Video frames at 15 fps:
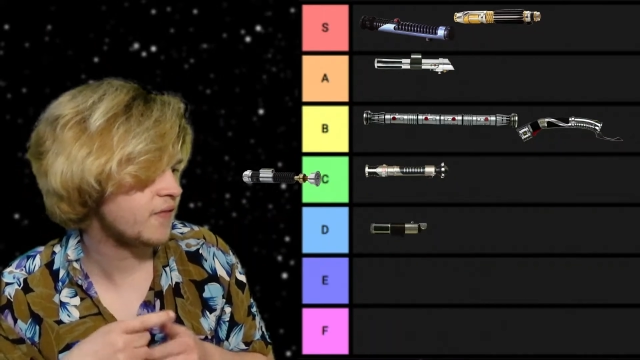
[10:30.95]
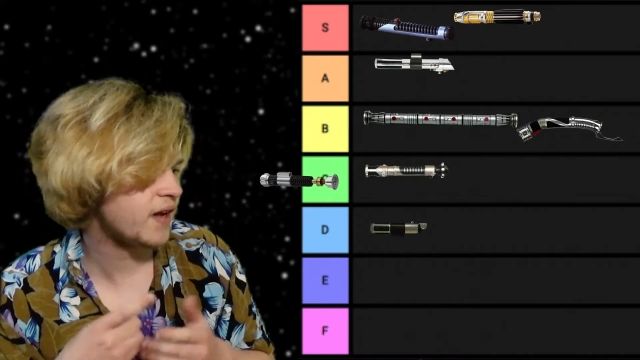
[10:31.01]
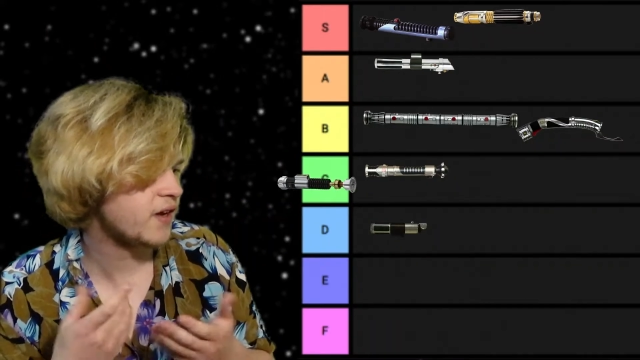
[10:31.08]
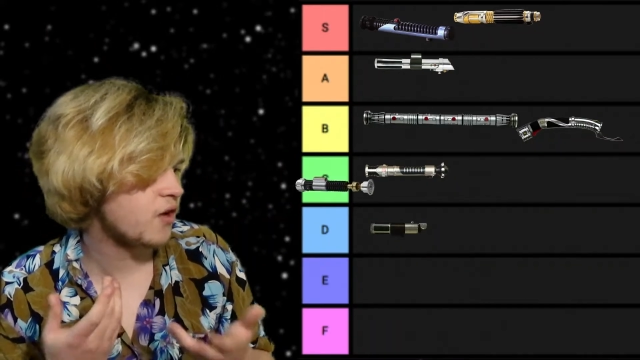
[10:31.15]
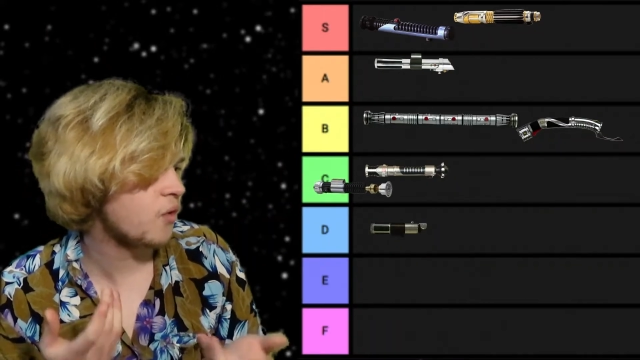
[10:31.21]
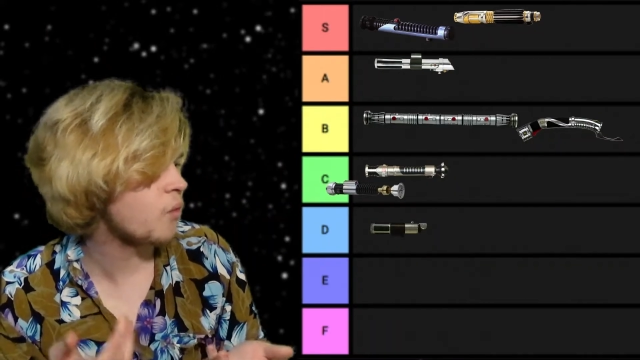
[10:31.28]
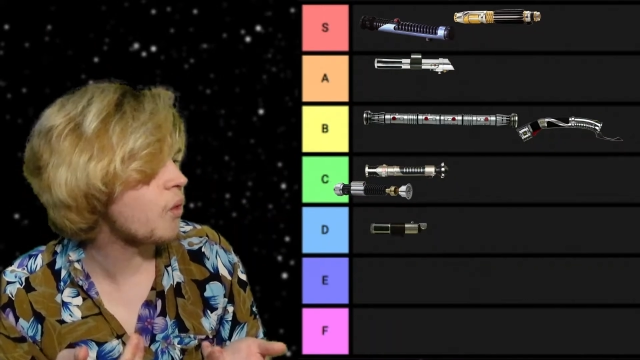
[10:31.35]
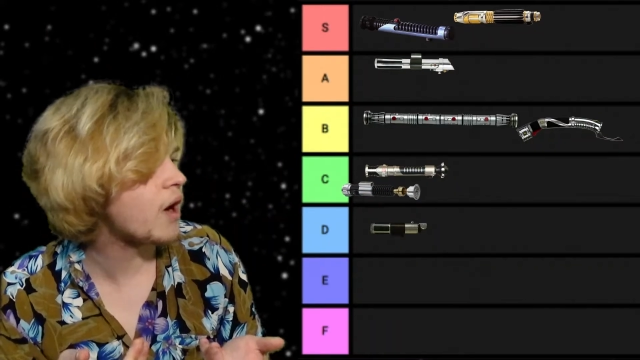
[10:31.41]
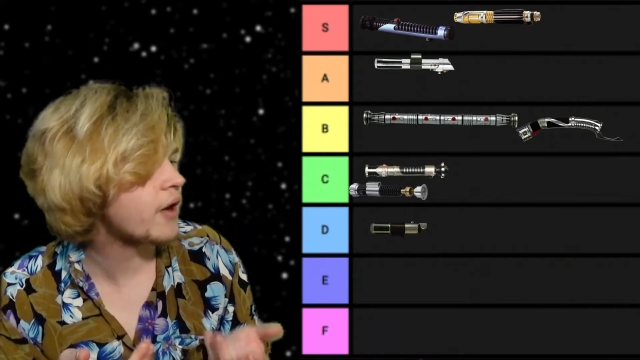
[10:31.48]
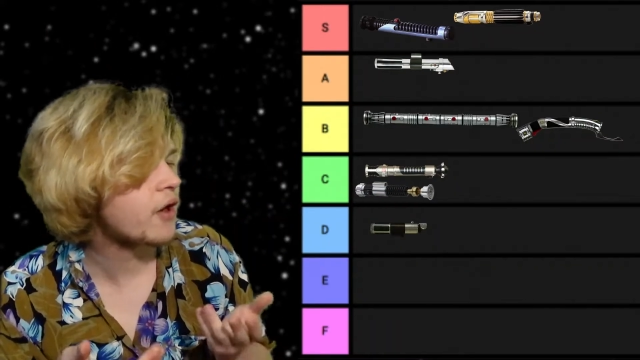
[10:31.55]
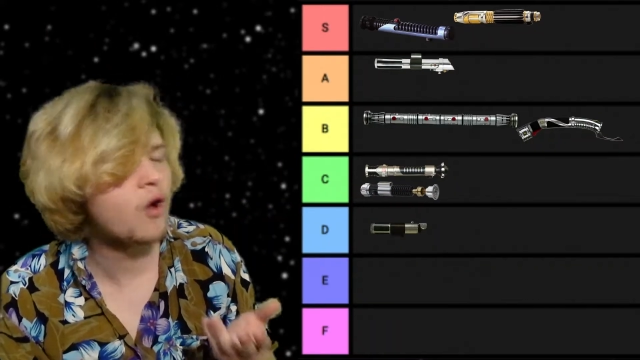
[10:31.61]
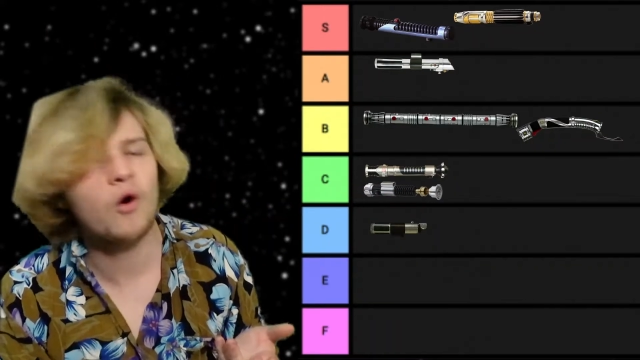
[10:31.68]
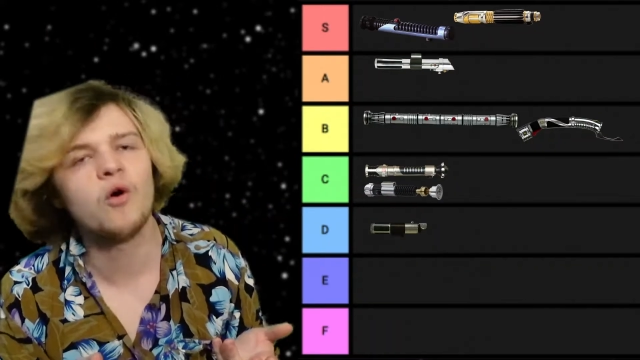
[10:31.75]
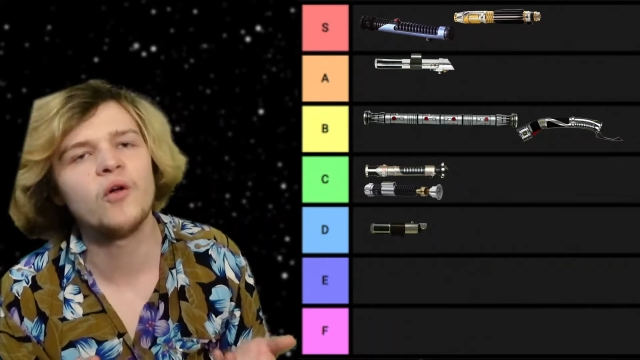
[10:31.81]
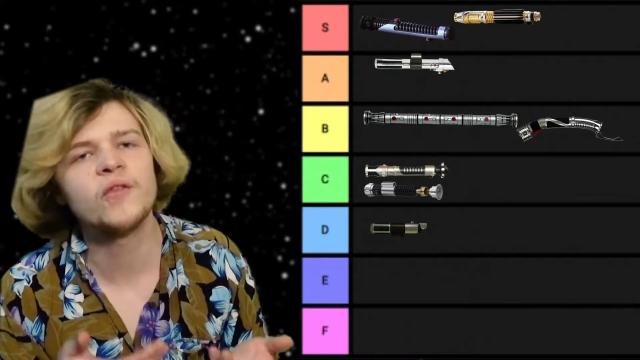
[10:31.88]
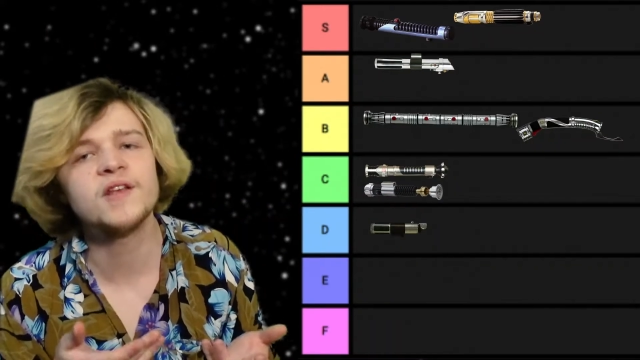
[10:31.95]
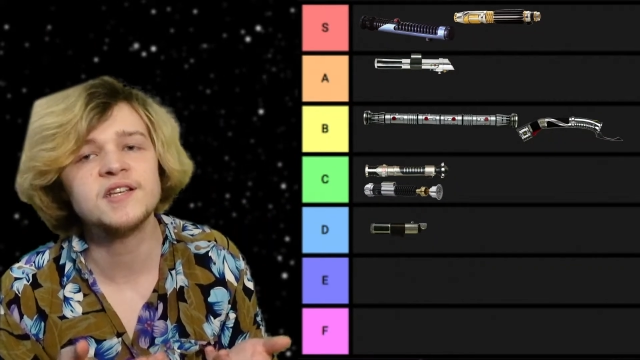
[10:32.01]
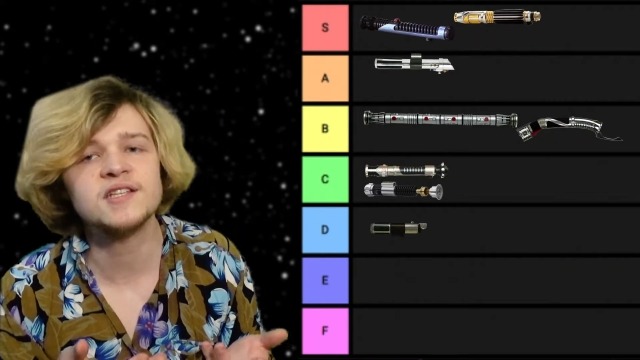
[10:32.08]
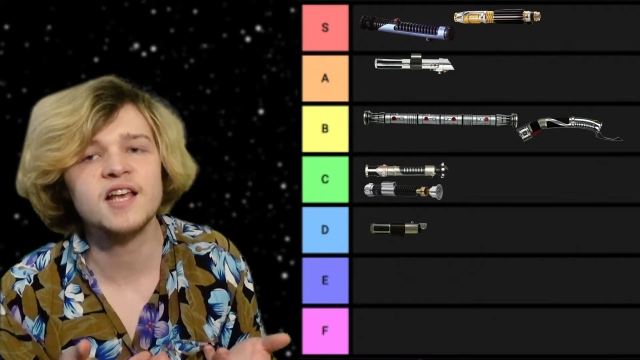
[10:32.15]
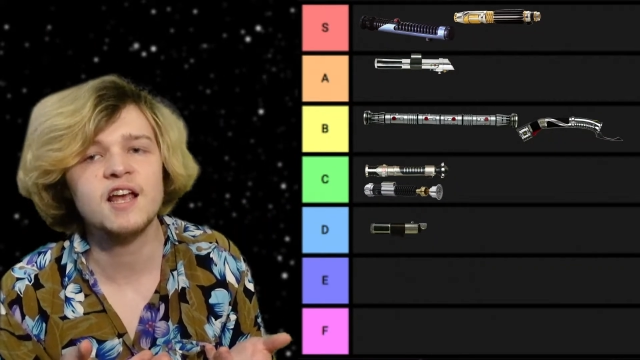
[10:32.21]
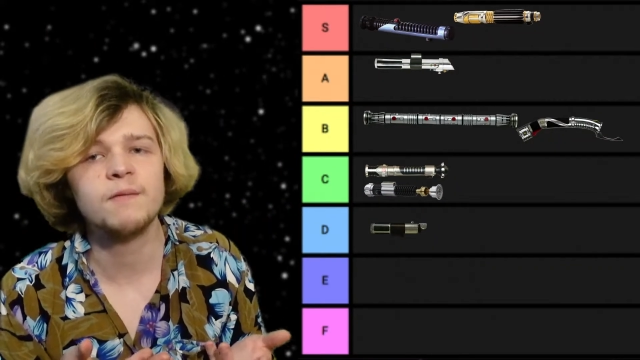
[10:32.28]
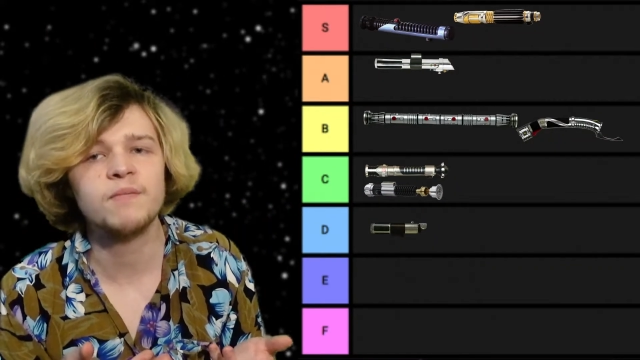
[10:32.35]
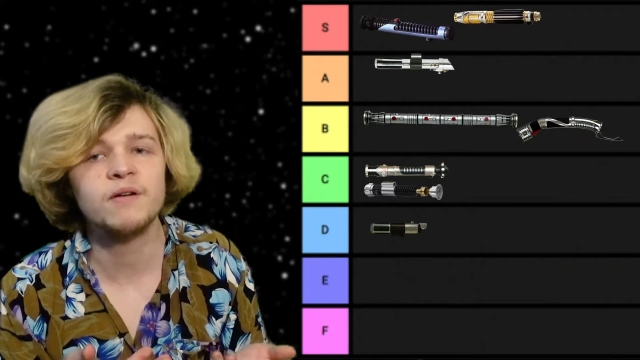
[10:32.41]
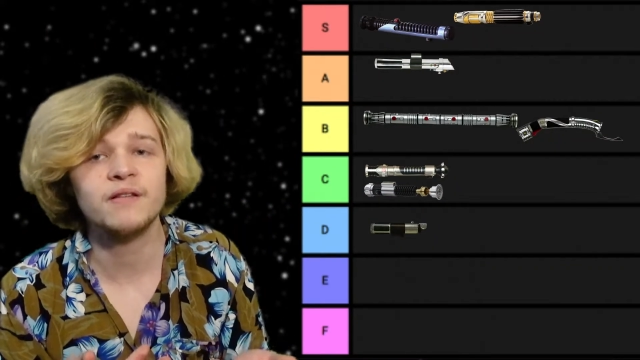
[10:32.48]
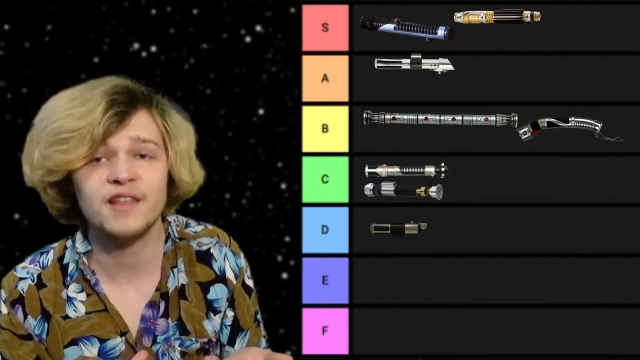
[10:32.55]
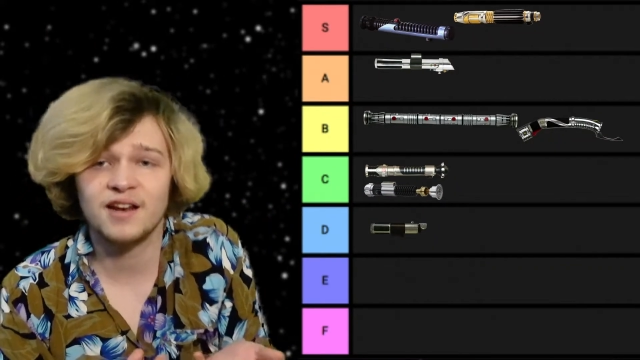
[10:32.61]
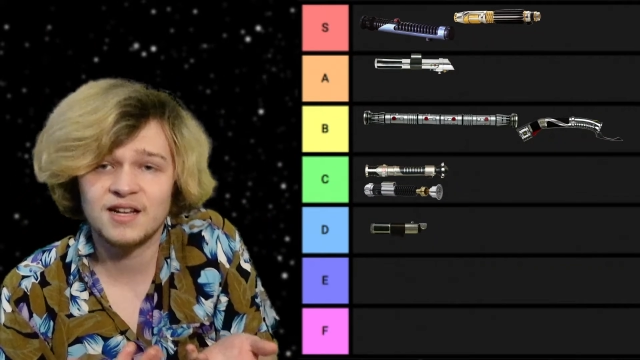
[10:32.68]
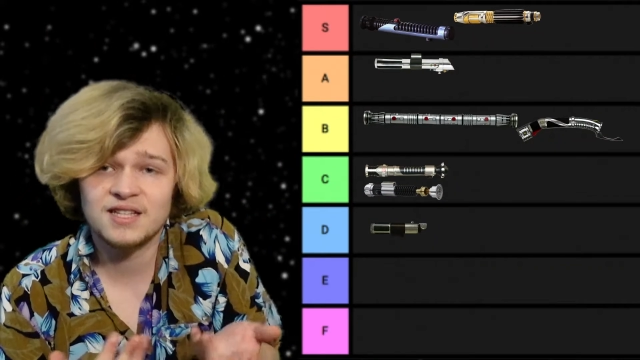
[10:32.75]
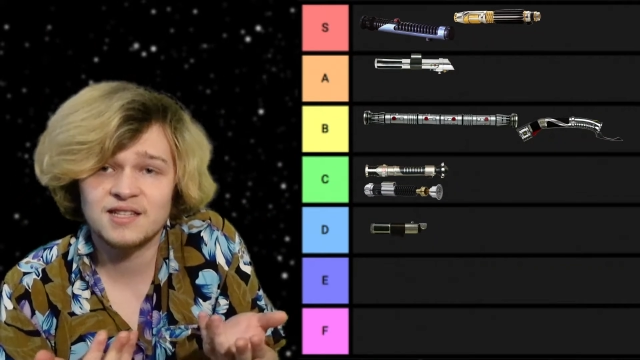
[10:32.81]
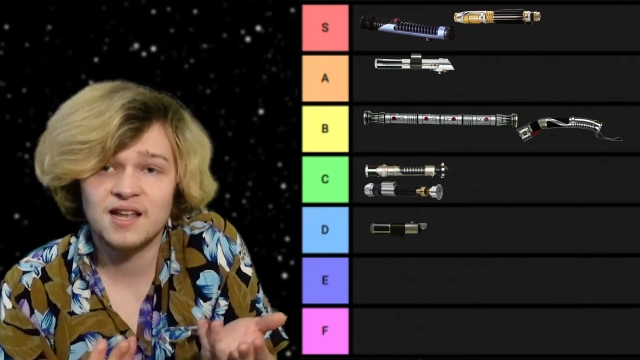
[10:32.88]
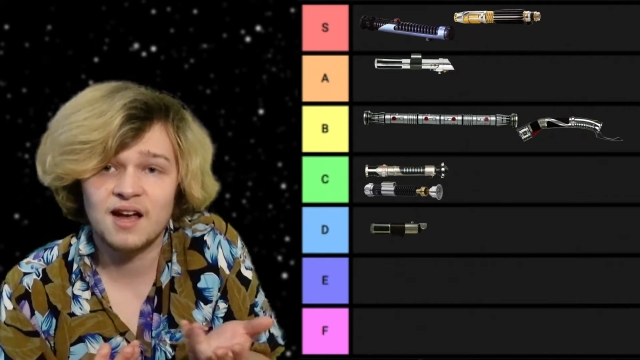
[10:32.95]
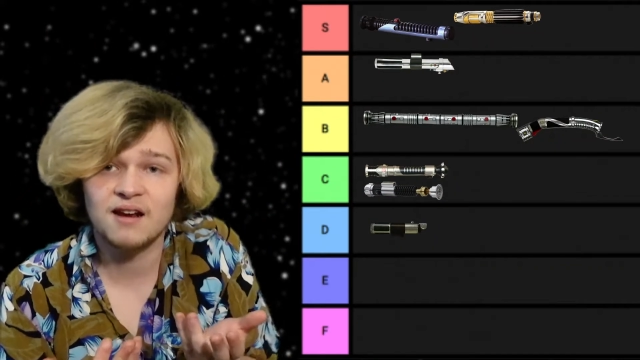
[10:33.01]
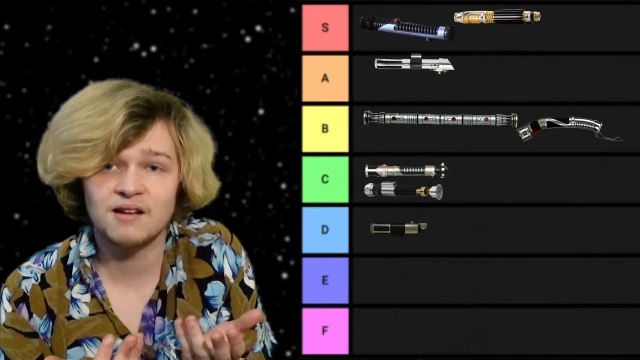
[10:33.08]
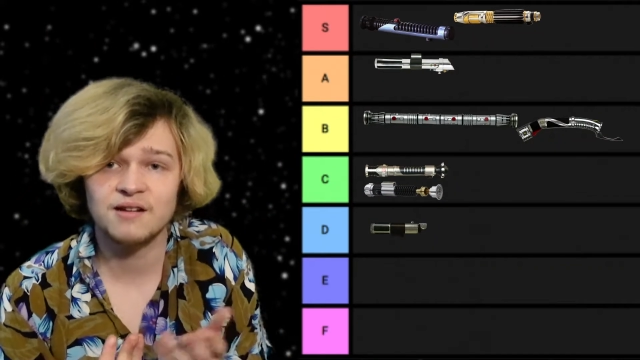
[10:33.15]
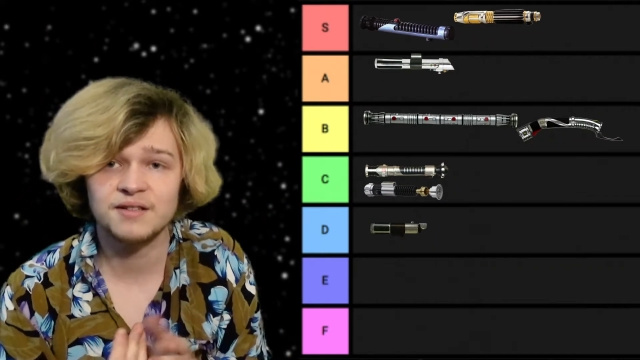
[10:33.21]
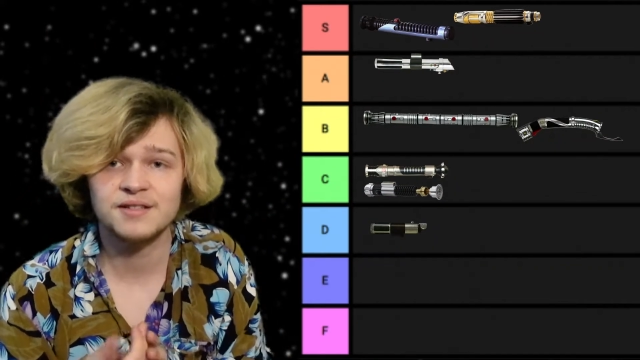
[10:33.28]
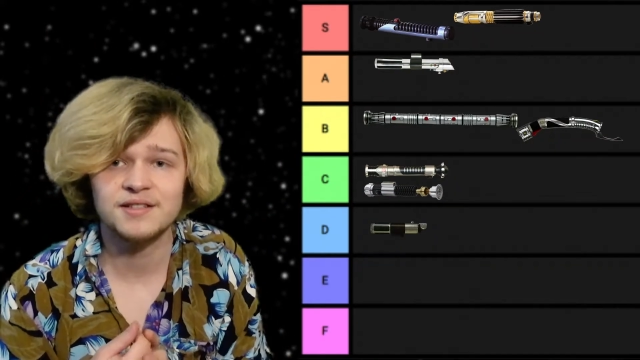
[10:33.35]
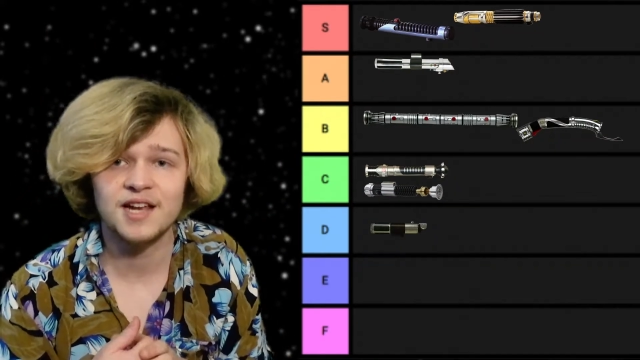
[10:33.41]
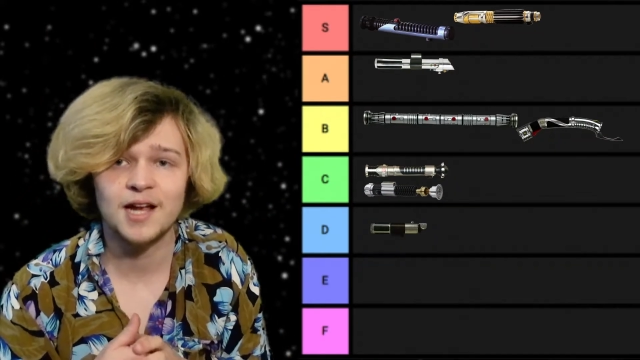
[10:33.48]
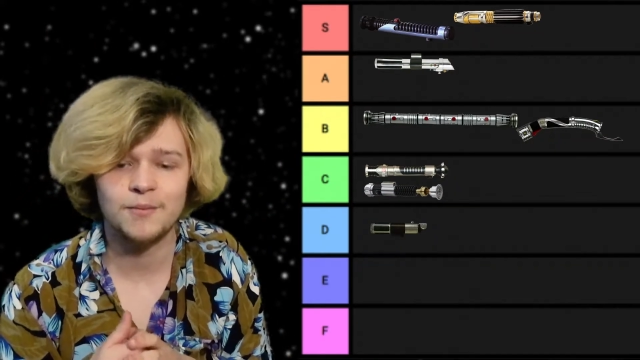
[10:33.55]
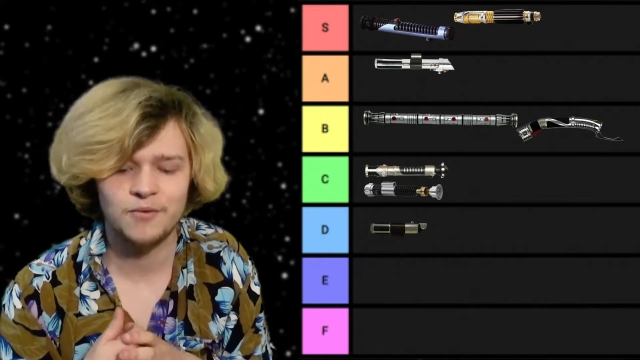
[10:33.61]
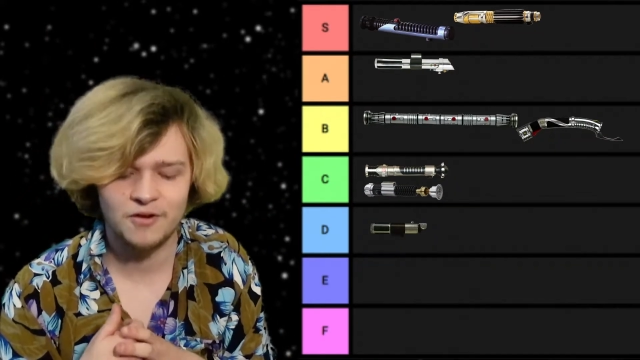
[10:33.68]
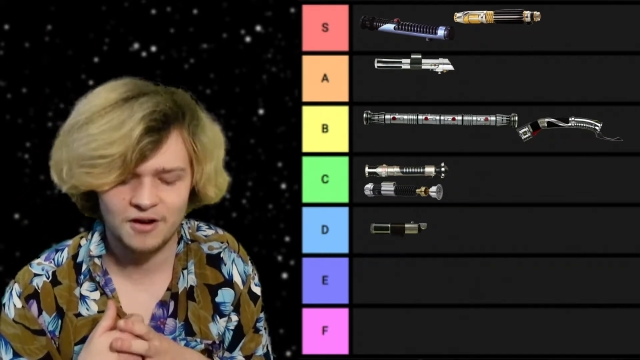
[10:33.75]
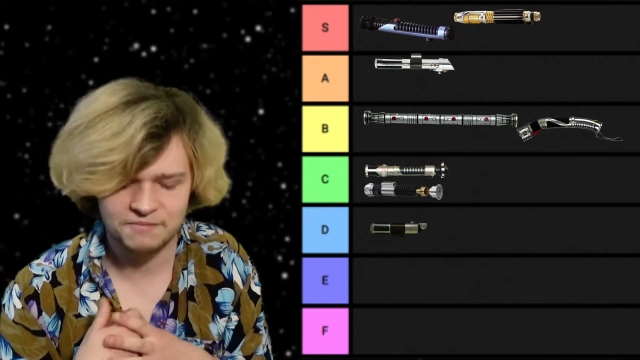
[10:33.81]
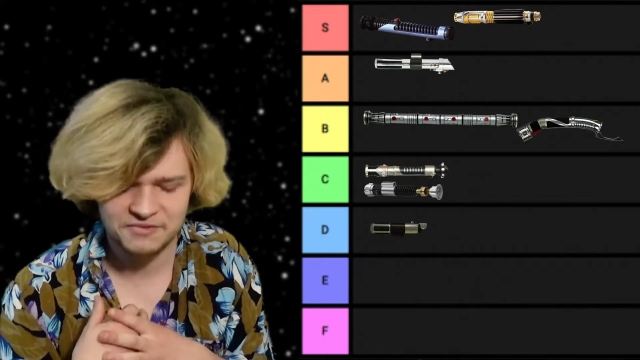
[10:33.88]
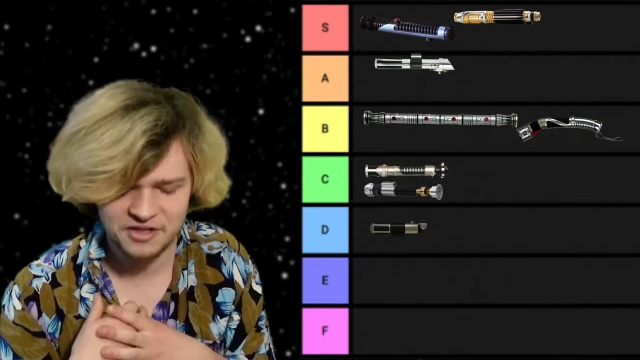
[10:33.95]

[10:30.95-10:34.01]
I don't want to hold the saber, then it's not a good saber, I'm